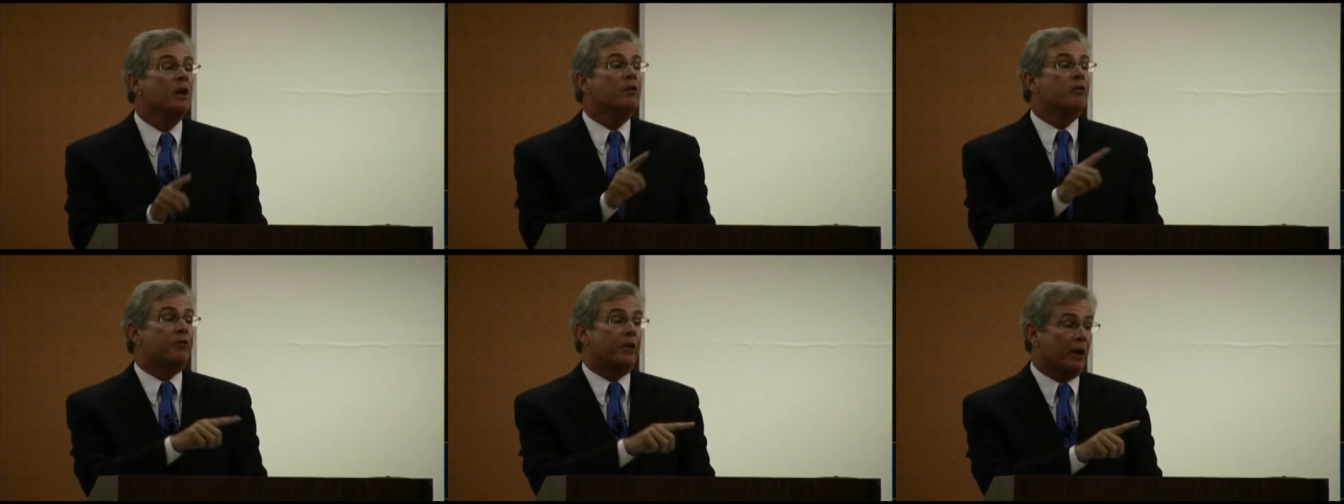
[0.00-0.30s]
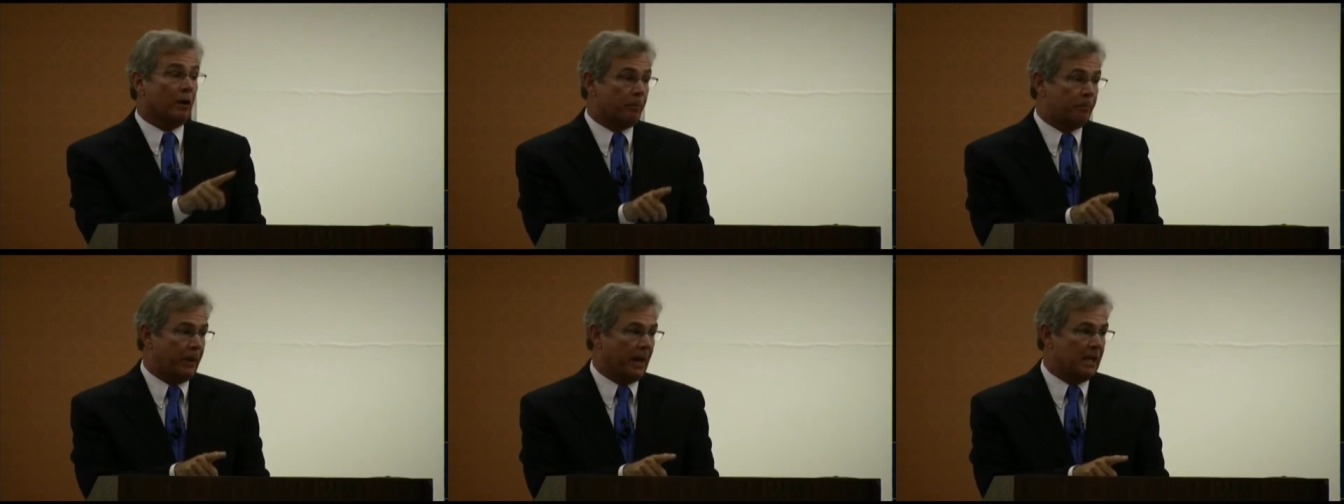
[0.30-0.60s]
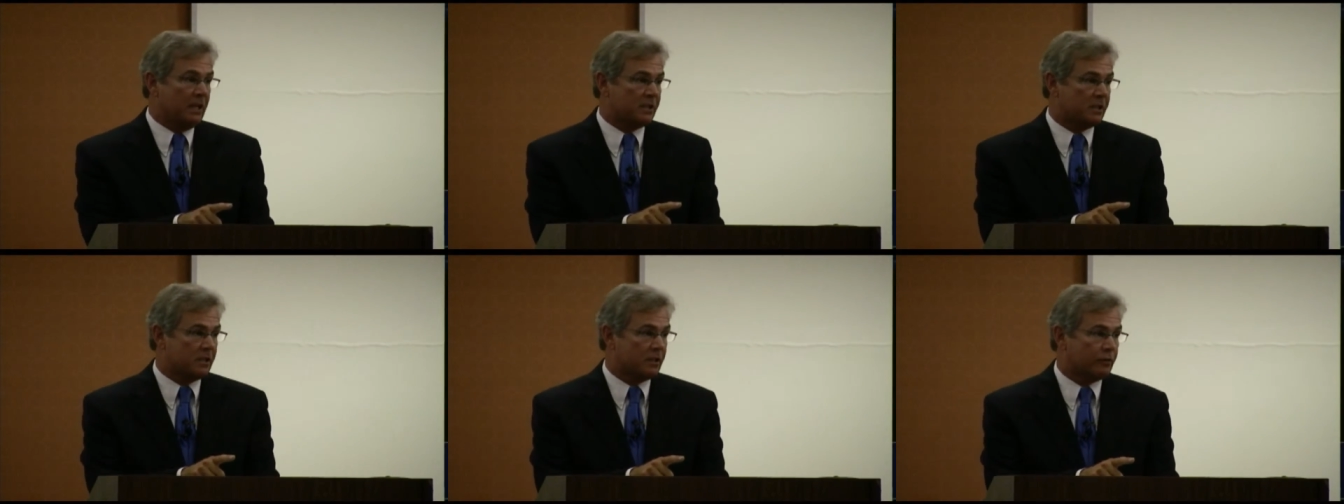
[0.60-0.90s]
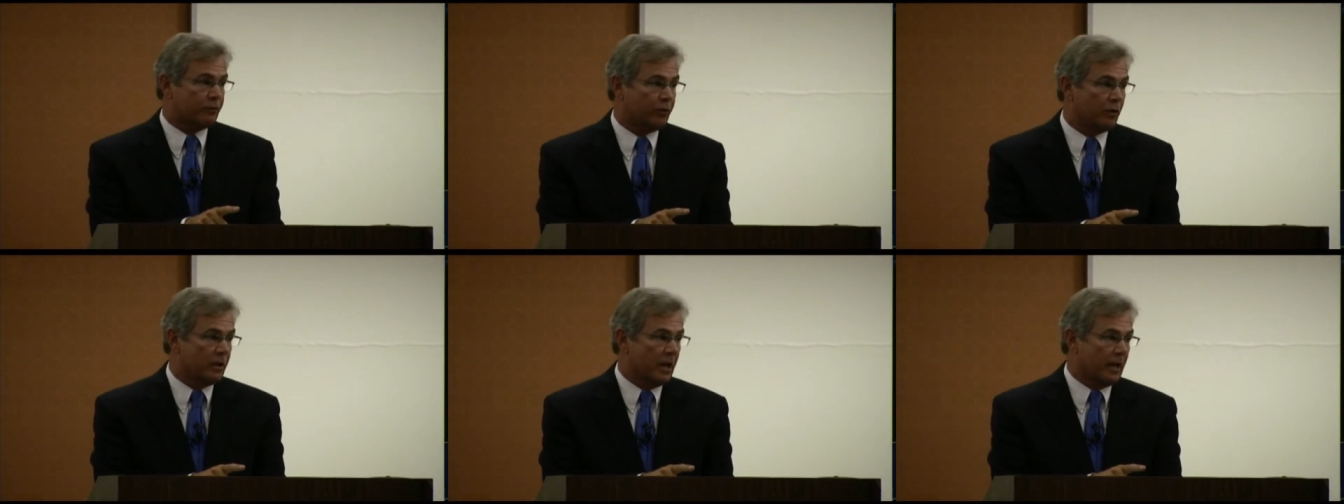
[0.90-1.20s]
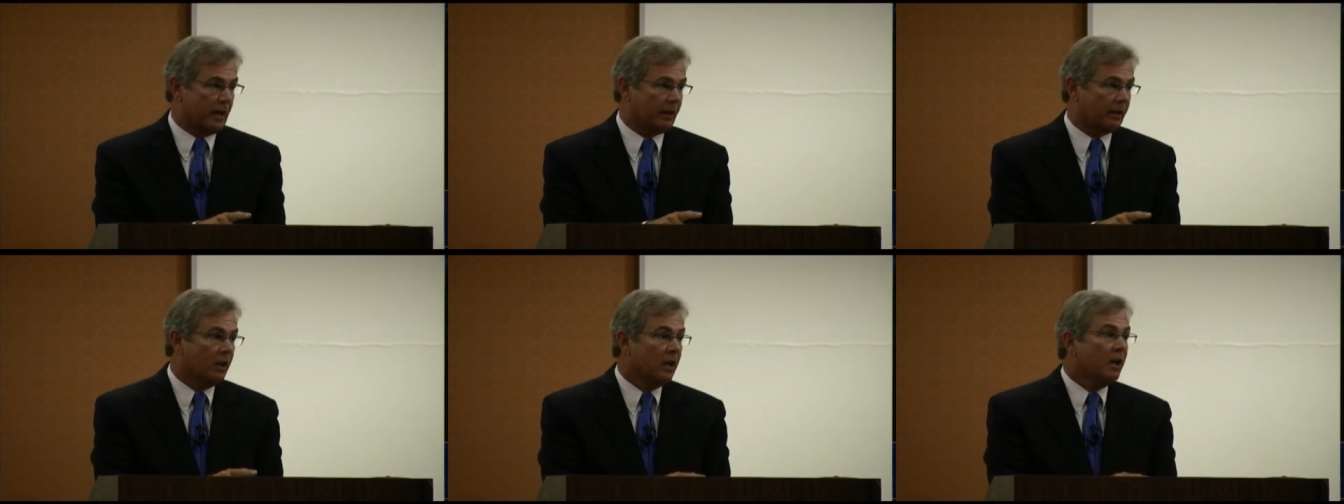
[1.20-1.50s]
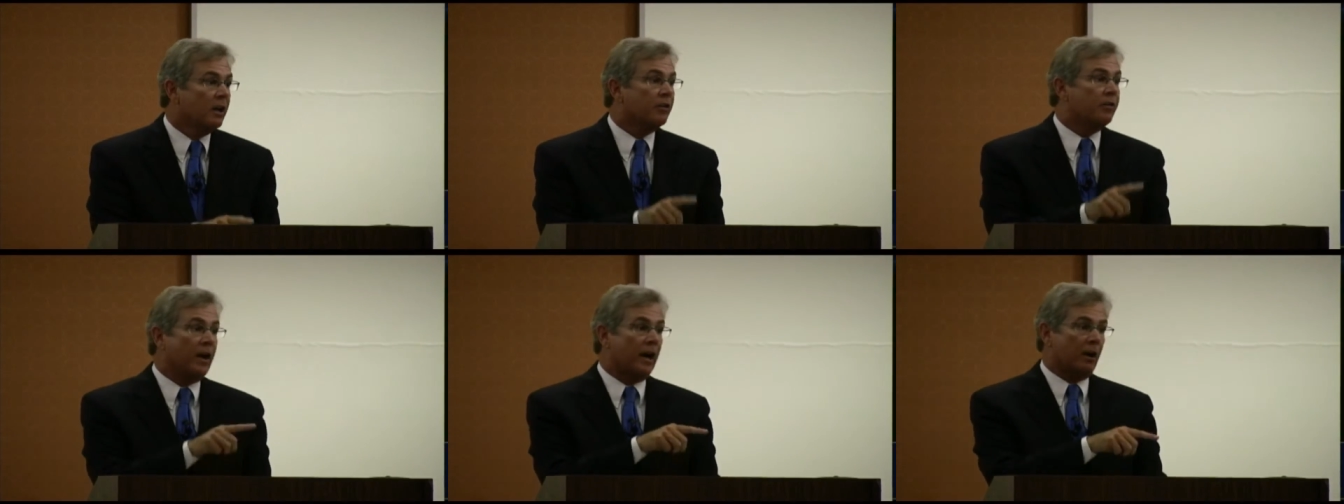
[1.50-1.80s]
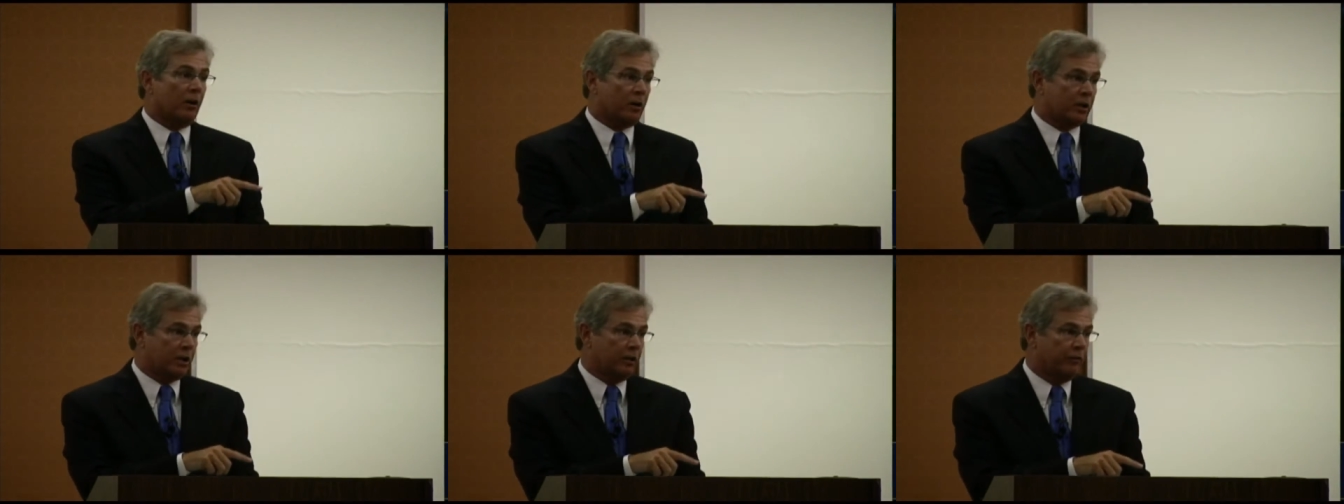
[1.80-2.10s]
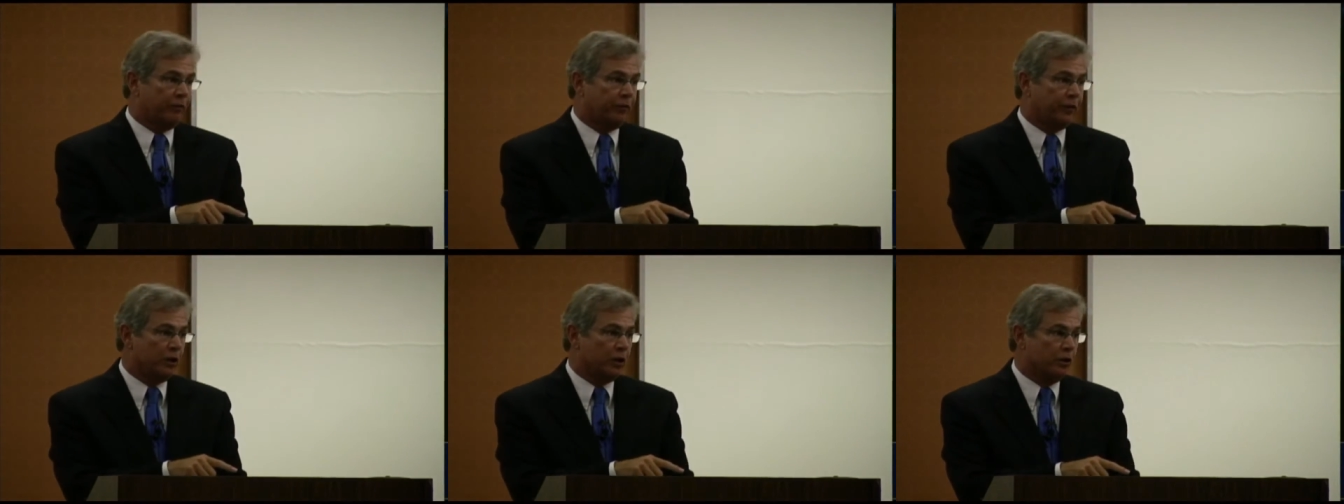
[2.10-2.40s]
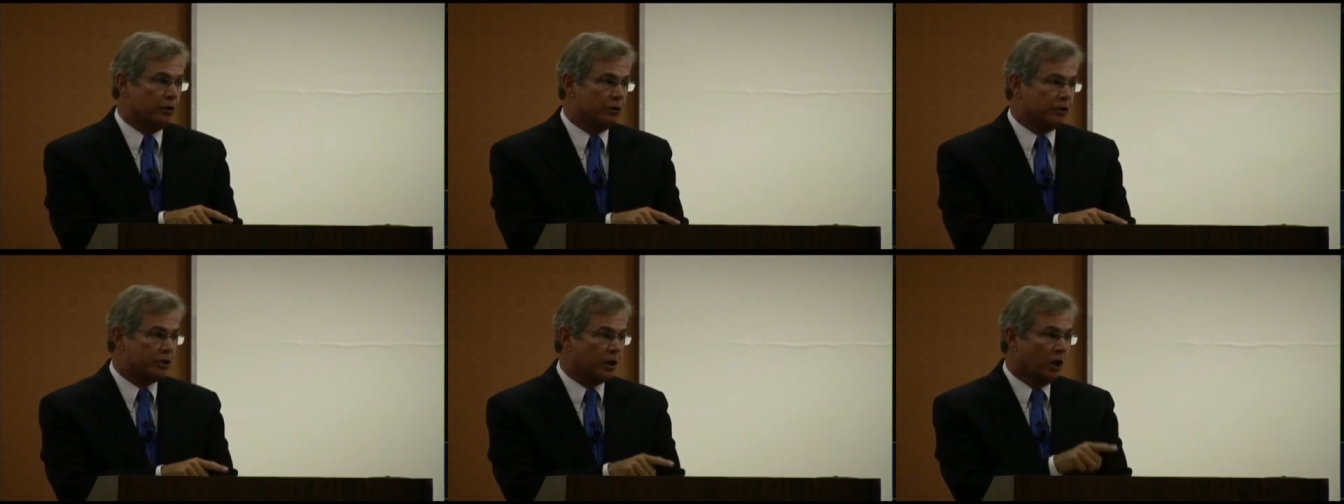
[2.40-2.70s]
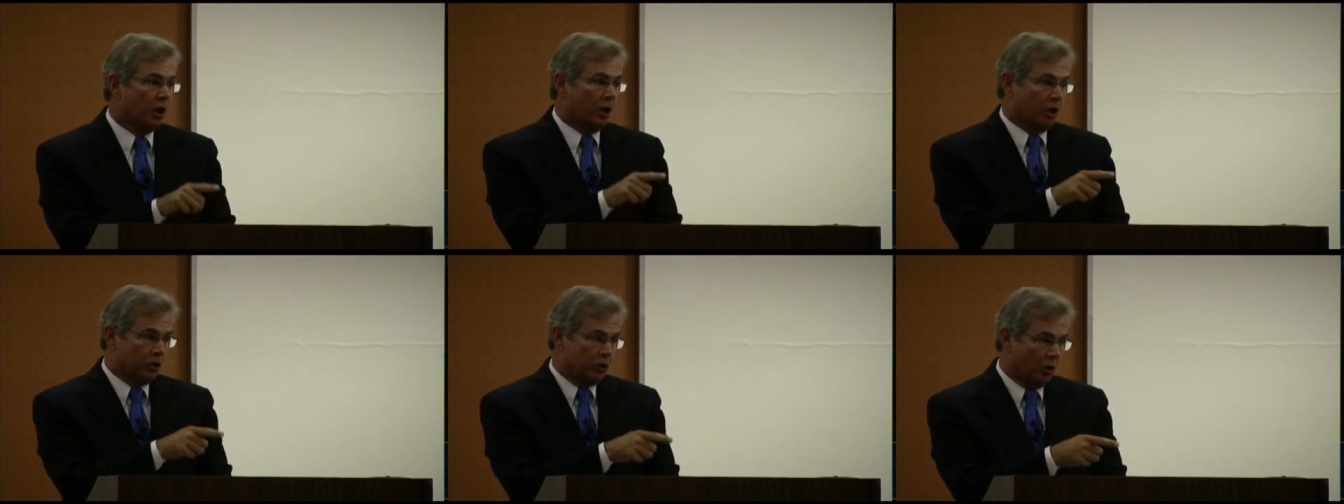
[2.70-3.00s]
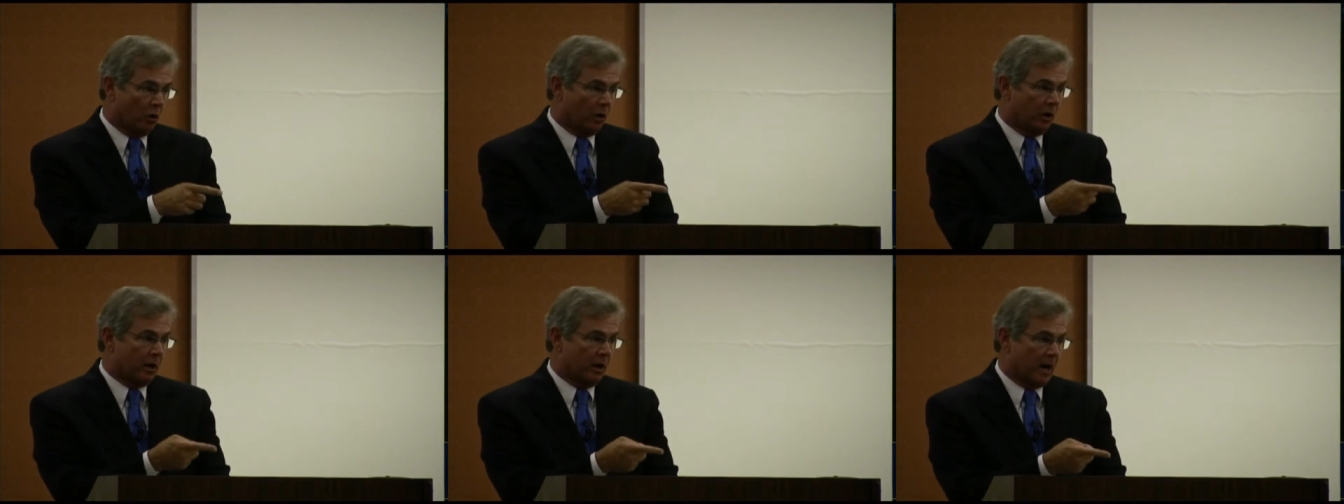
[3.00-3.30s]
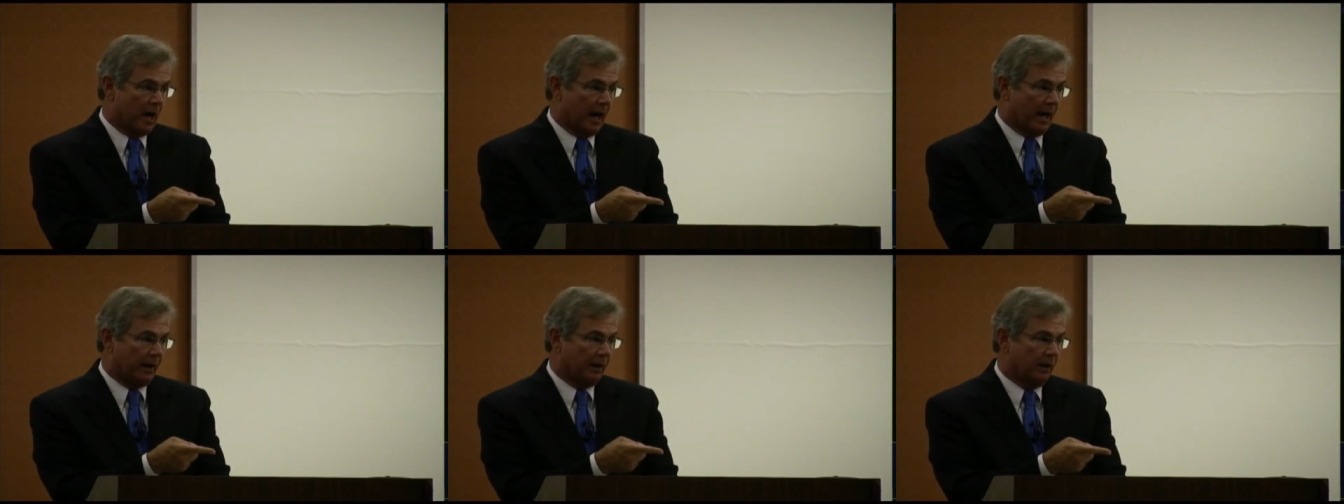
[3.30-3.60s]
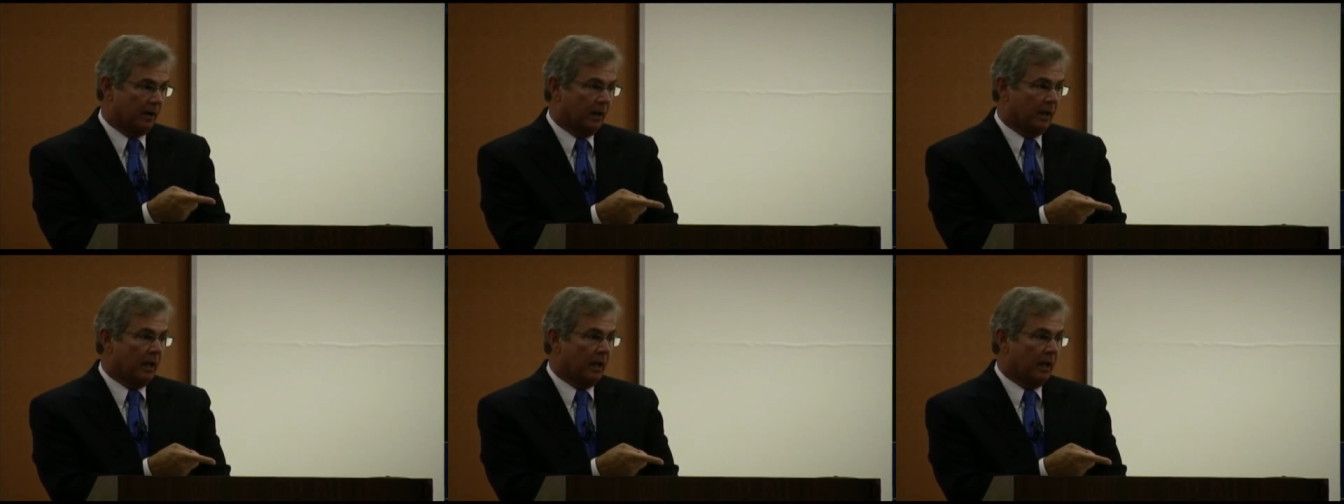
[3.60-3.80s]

Their pace is frenetic, they're confused. You're not.